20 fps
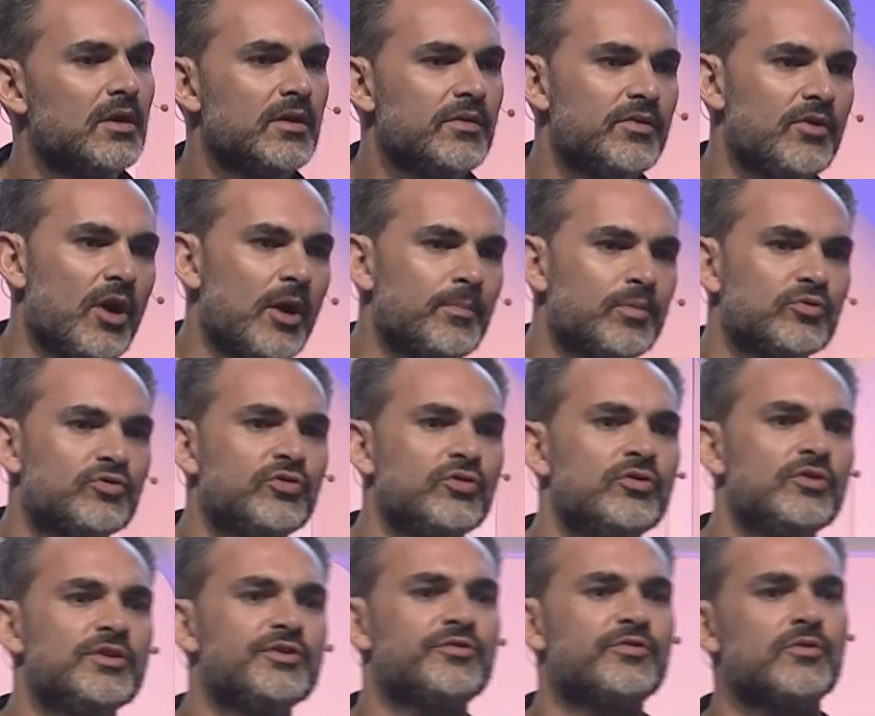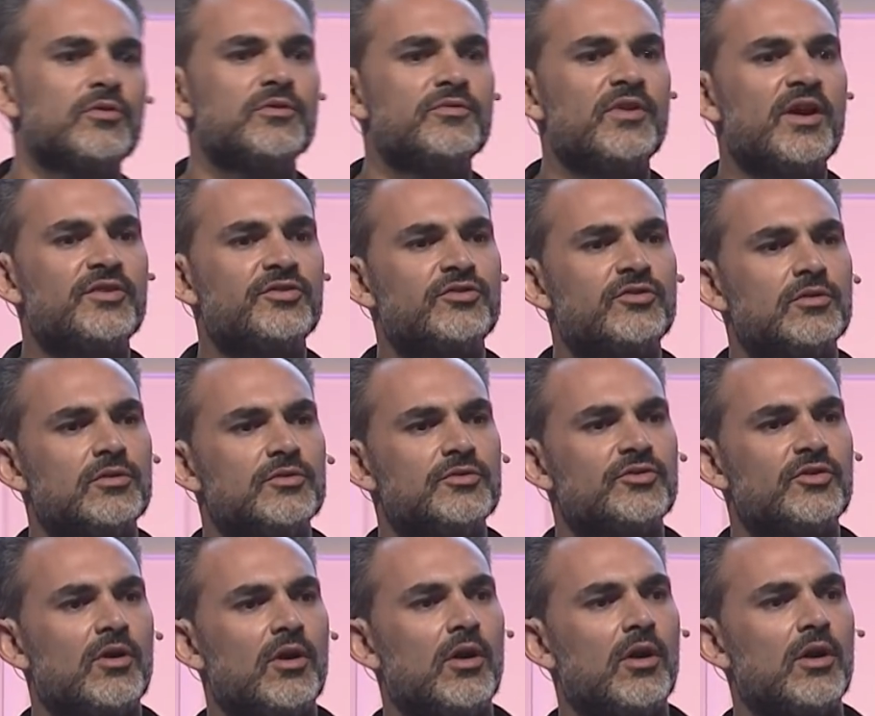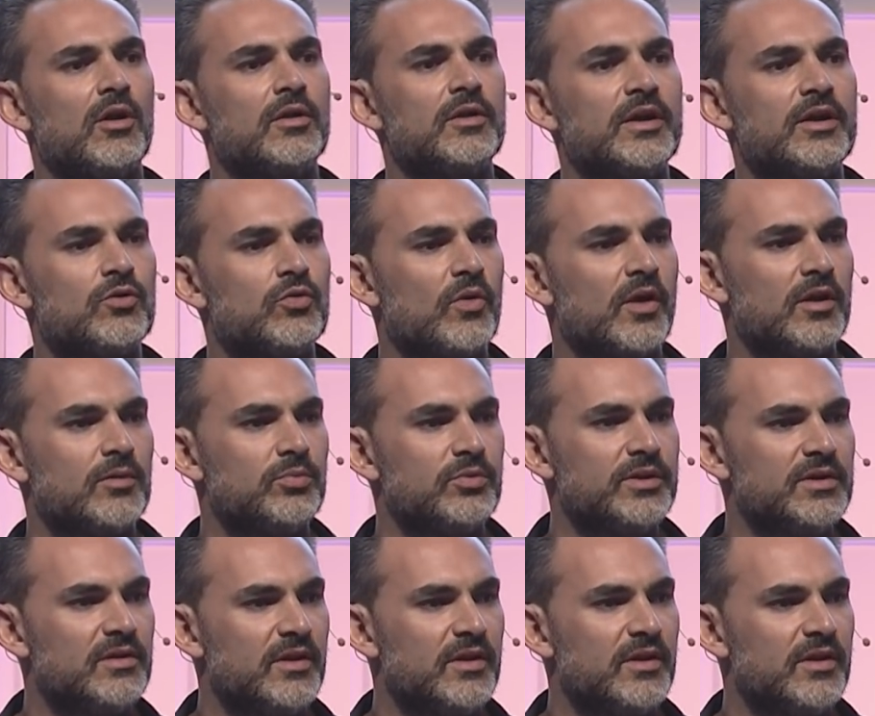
The opportunities for investors are incredibly